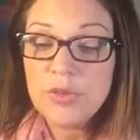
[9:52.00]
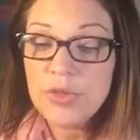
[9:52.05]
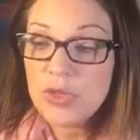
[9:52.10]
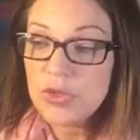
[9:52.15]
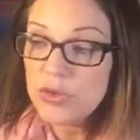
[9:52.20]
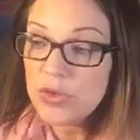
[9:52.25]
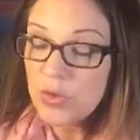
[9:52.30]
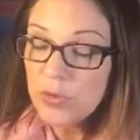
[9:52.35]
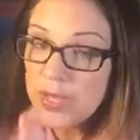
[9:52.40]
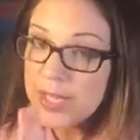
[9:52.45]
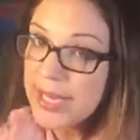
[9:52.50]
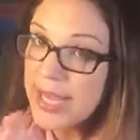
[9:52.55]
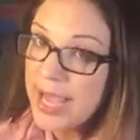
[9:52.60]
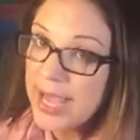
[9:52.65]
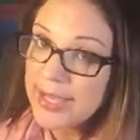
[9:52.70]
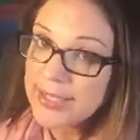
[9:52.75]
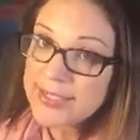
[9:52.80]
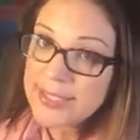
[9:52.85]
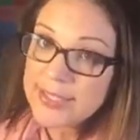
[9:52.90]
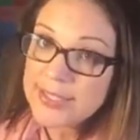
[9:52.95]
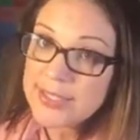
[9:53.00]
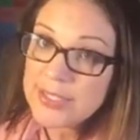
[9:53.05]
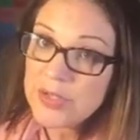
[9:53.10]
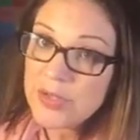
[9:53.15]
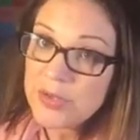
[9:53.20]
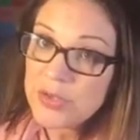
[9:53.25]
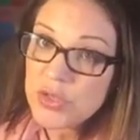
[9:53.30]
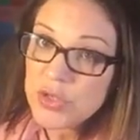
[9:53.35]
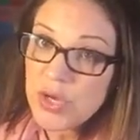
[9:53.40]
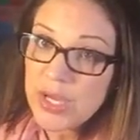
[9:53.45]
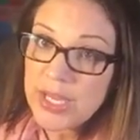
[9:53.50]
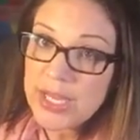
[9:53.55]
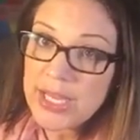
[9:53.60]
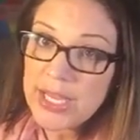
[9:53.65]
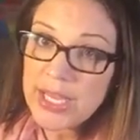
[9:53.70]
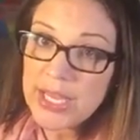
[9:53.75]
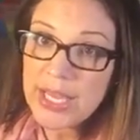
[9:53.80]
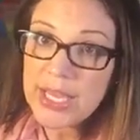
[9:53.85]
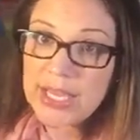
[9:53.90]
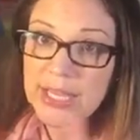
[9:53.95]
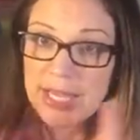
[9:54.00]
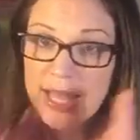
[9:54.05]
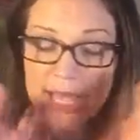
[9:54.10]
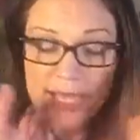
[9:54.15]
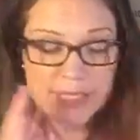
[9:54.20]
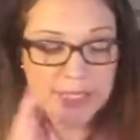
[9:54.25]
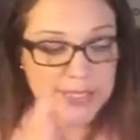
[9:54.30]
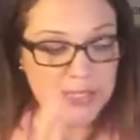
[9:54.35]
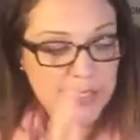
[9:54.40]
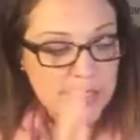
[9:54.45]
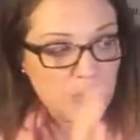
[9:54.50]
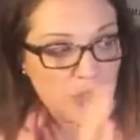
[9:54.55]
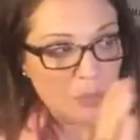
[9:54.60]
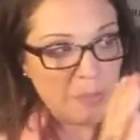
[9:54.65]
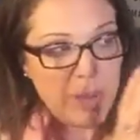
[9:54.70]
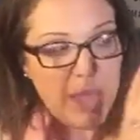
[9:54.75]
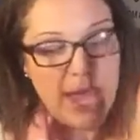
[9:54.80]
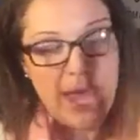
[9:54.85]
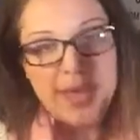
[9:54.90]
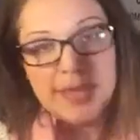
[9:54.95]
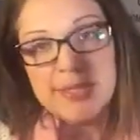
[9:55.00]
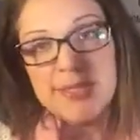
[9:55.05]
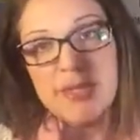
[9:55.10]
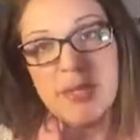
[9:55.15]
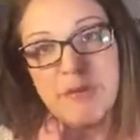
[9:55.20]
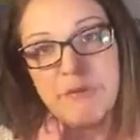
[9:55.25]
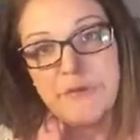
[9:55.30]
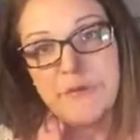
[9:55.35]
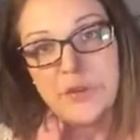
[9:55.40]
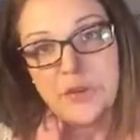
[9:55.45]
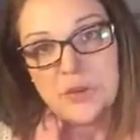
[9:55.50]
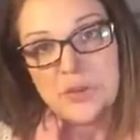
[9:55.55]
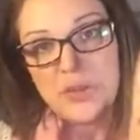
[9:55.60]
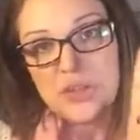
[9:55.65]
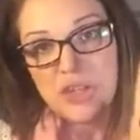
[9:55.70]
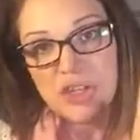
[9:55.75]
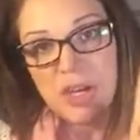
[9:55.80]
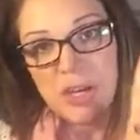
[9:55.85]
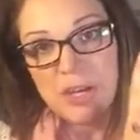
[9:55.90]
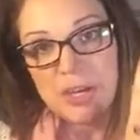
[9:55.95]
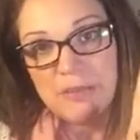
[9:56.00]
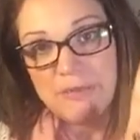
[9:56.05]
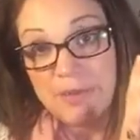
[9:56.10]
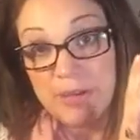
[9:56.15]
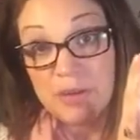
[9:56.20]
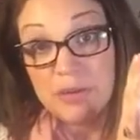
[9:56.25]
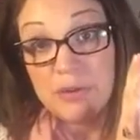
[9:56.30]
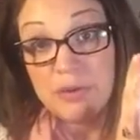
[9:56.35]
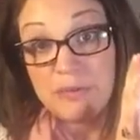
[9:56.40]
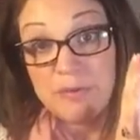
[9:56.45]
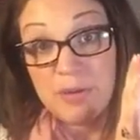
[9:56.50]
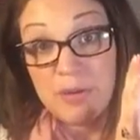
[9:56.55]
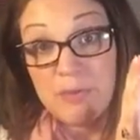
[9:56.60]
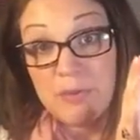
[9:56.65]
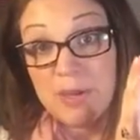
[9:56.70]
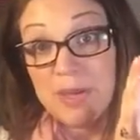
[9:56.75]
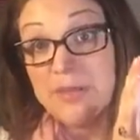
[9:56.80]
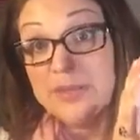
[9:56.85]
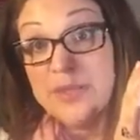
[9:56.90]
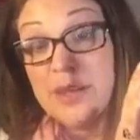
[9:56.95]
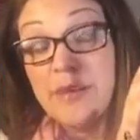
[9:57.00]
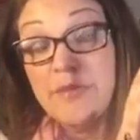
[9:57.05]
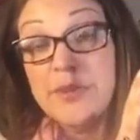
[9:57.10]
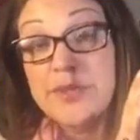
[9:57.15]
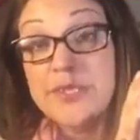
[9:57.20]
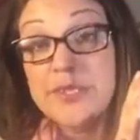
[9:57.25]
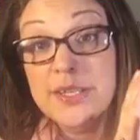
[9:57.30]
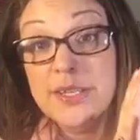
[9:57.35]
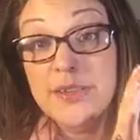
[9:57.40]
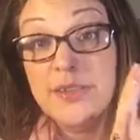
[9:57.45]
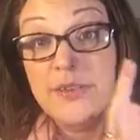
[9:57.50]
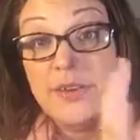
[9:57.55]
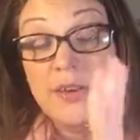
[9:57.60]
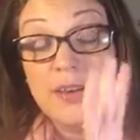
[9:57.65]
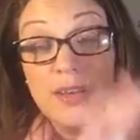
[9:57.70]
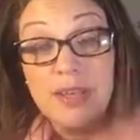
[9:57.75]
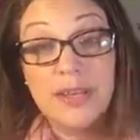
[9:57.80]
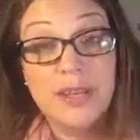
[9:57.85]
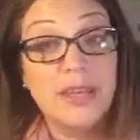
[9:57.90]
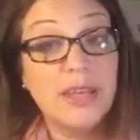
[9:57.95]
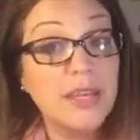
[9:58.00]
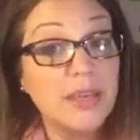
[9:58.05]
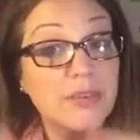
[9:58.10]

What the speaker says: You don't get access to their training unless you pass that first chunk of interview, because obviously they're not going to